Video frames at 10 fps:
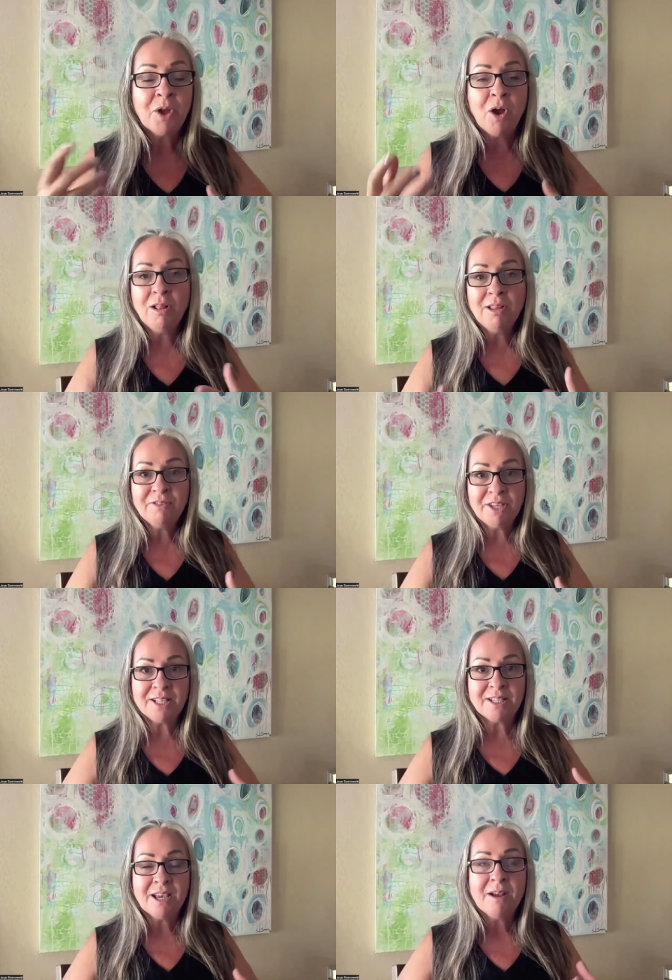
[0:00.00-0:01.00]
All of
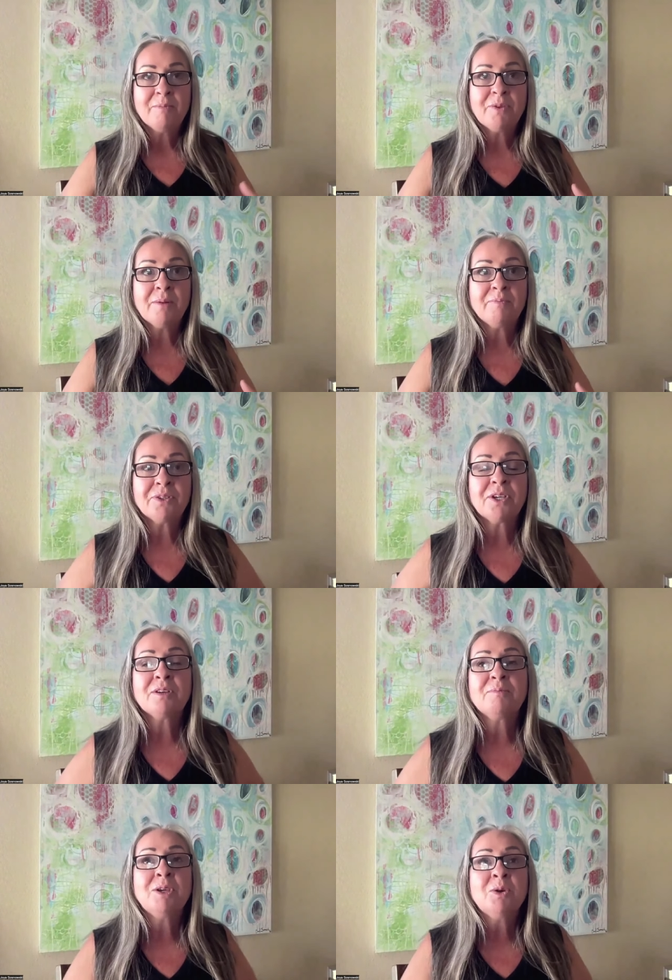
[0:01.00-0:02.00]
these um,
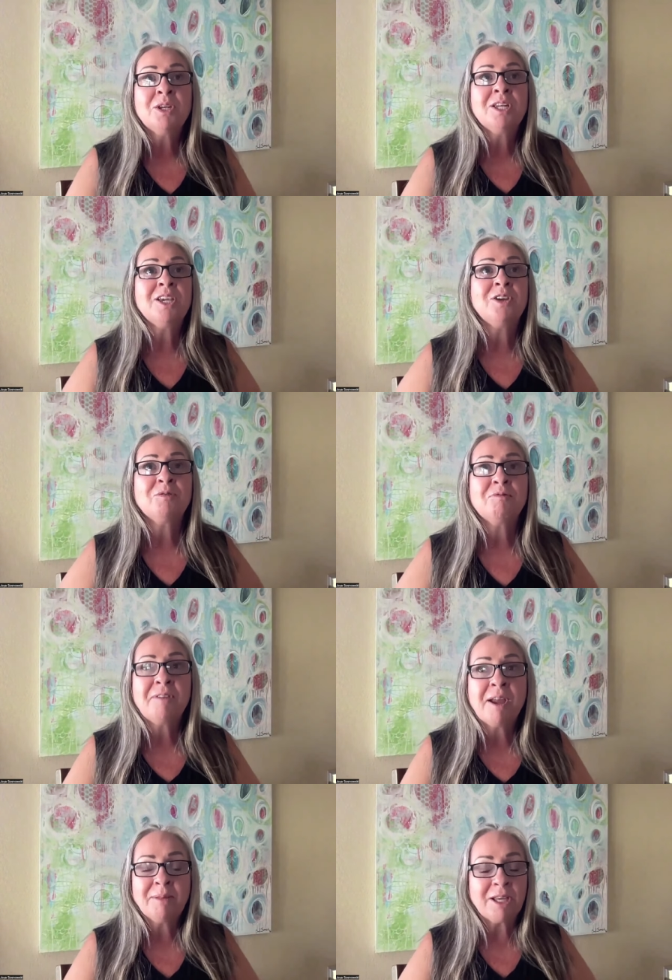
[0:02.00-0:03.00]
community, your
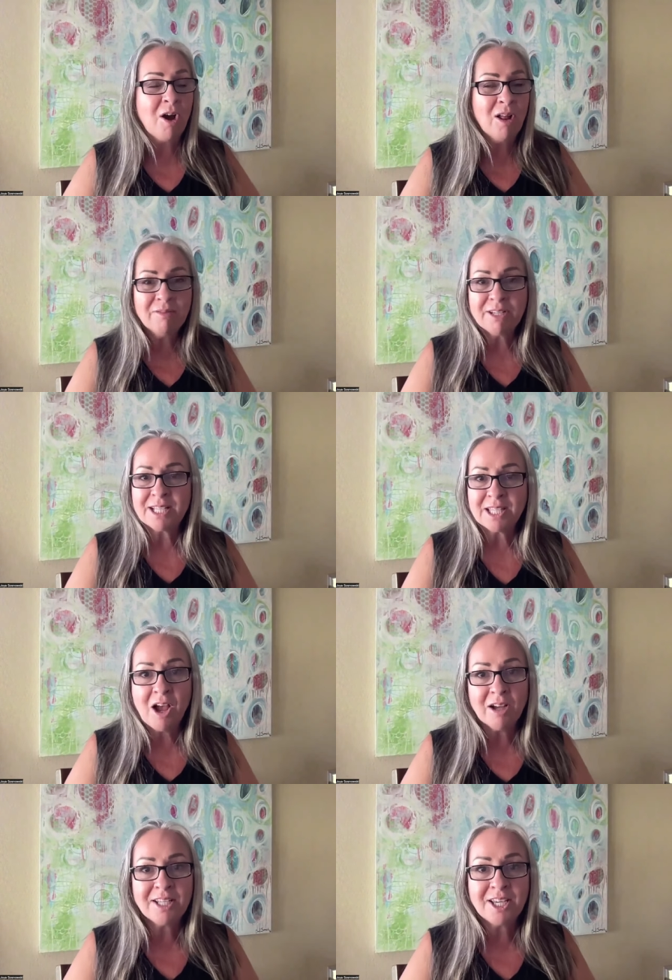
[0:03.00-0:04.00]
family, all of it is
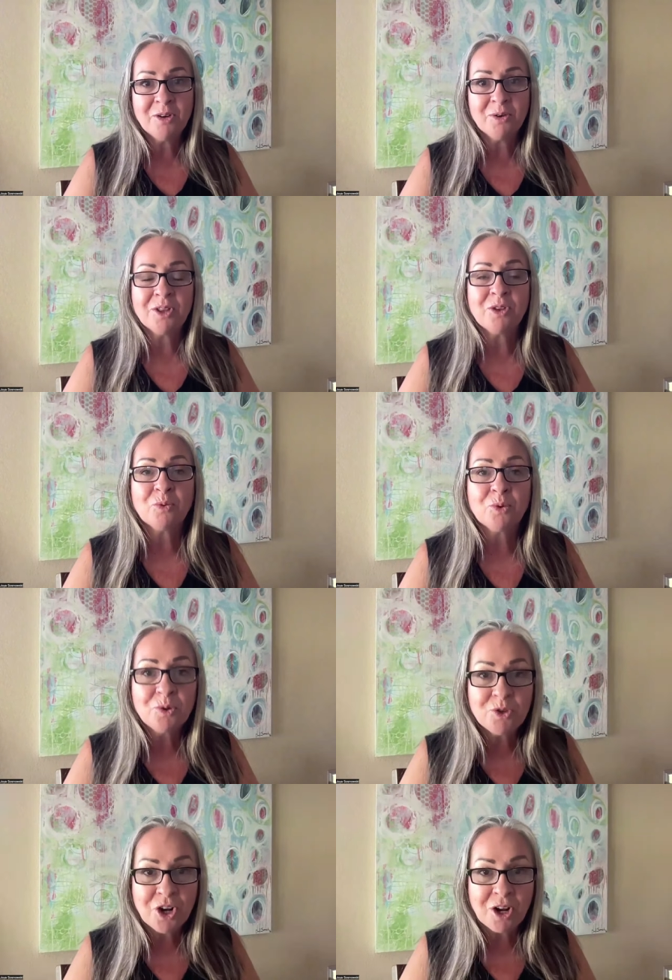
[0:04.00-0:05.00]
locked here in the
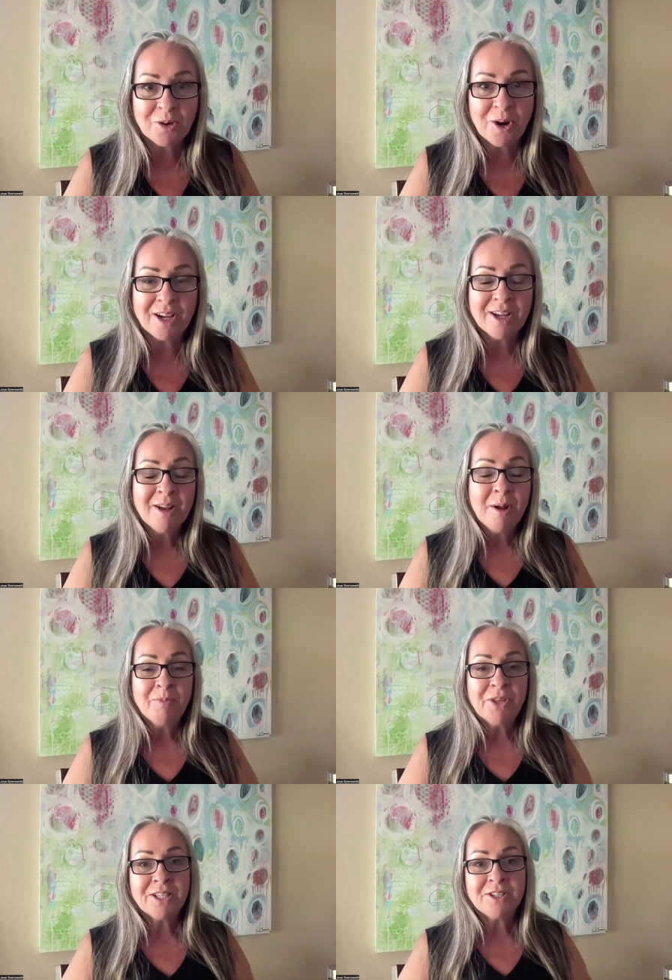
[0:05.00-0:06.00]
root chakra.
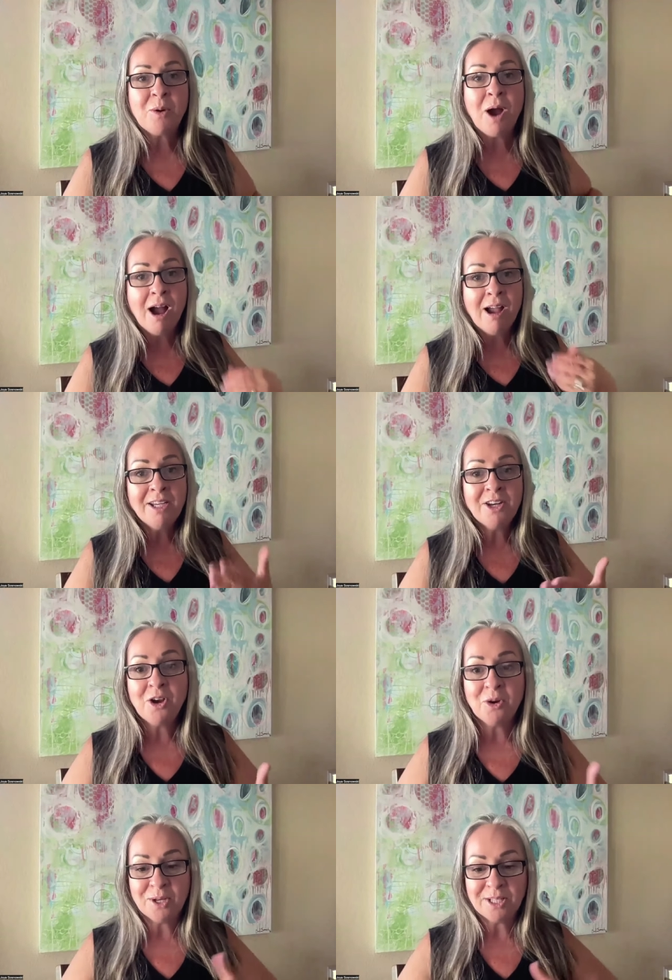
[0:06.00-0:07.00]
And so I
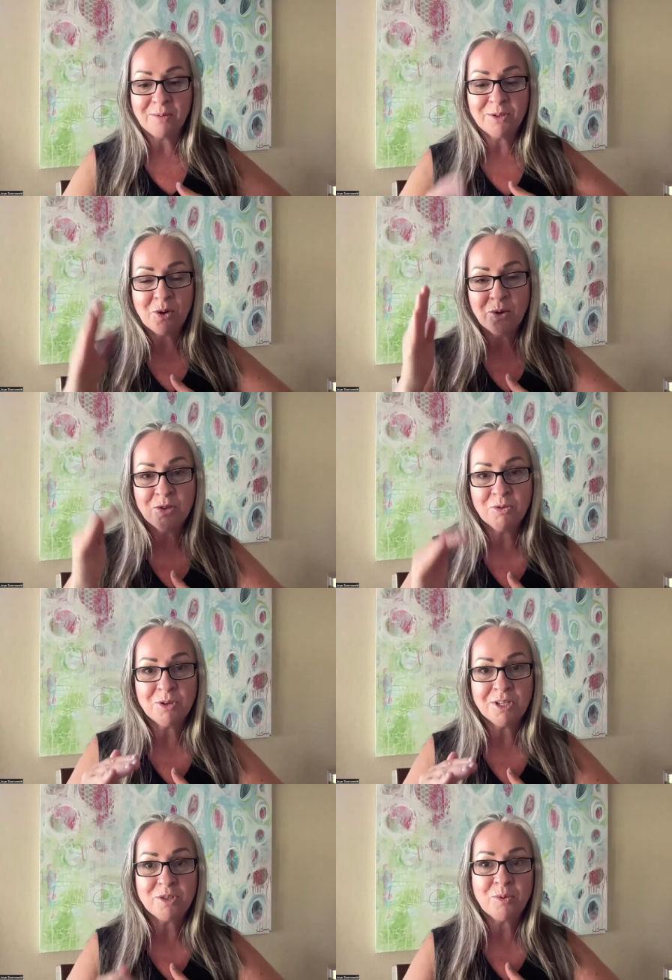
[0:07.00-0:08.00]
know as I was going
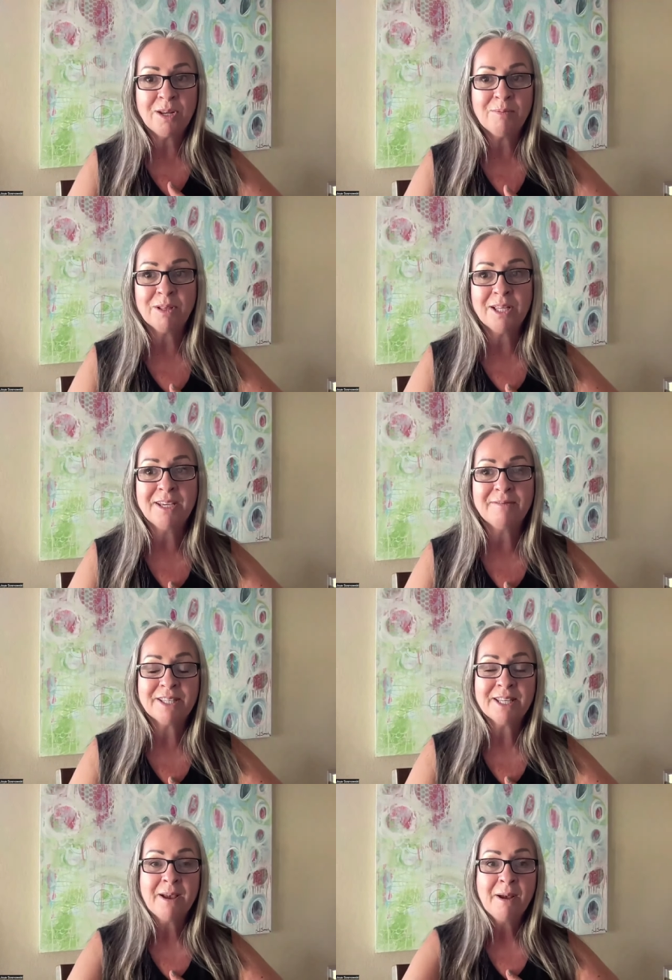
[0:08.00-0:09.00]
through these 20
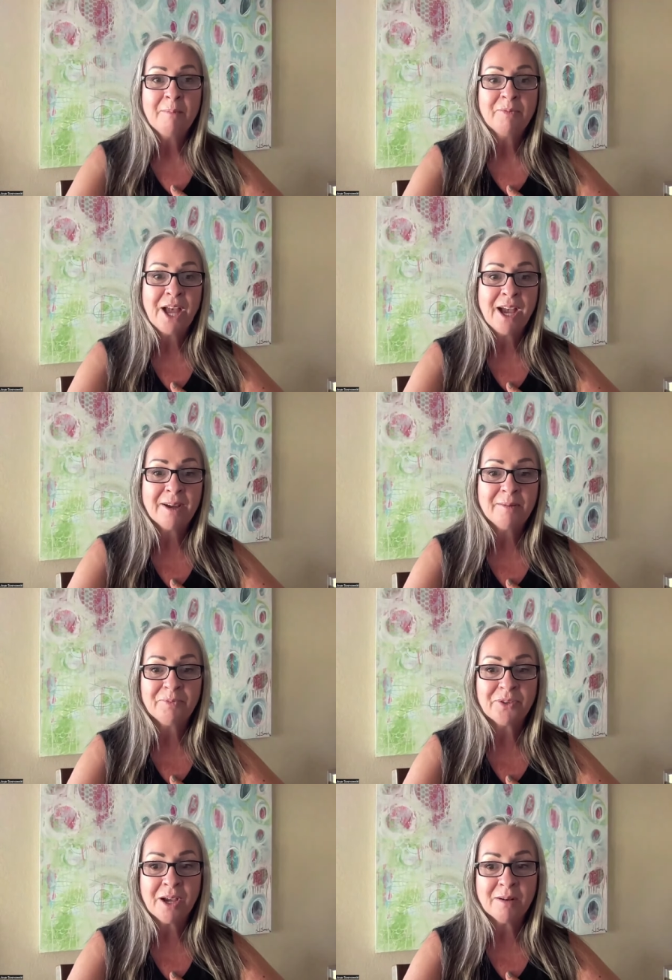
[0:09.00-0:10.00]
beliefs,
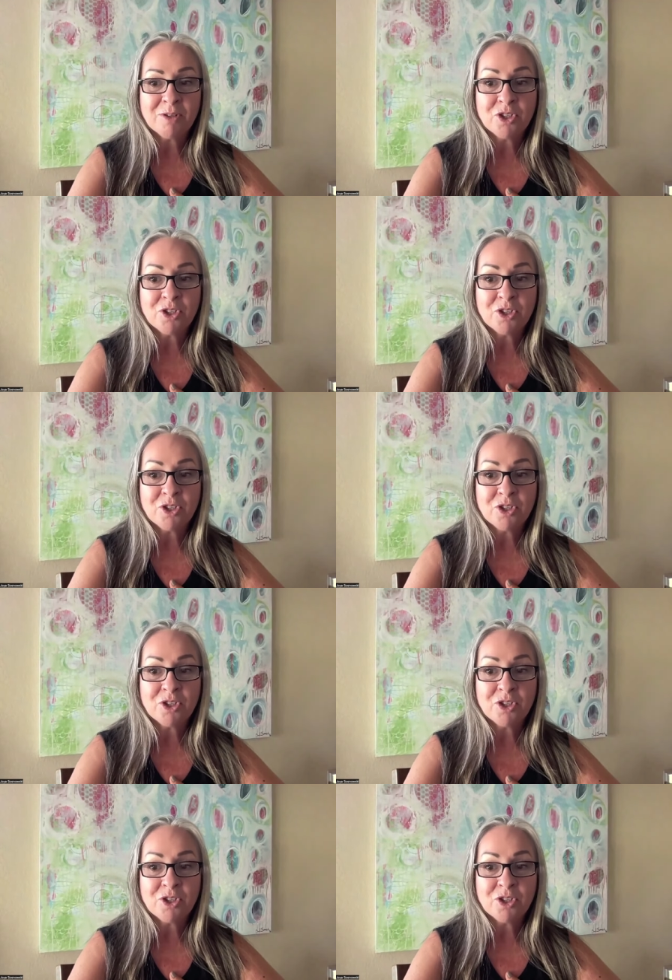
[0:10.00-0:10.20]
that um,